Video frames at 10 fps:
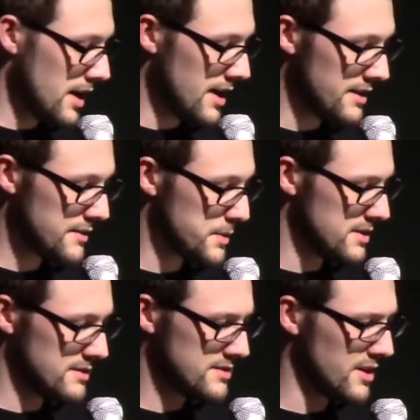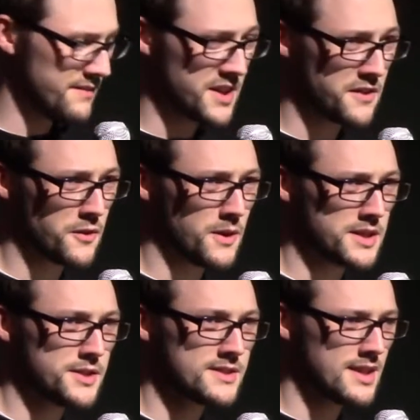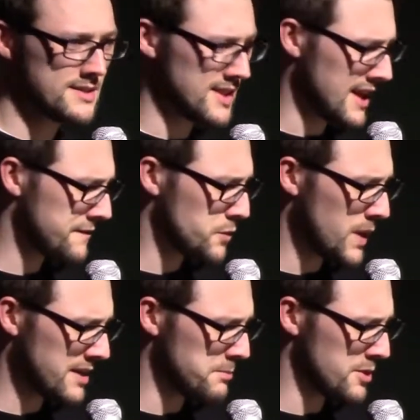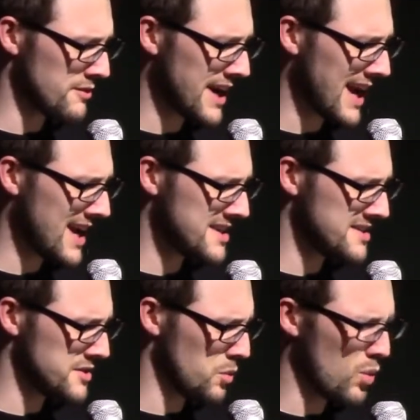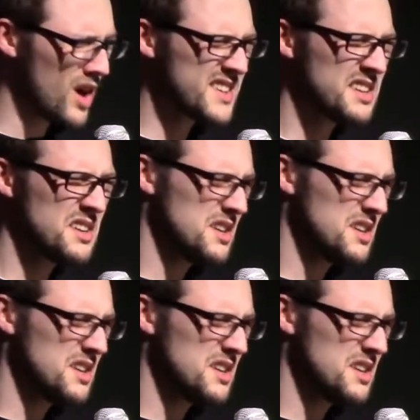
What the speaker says: This one, not even a thought, it just says left wing but right-handed. What?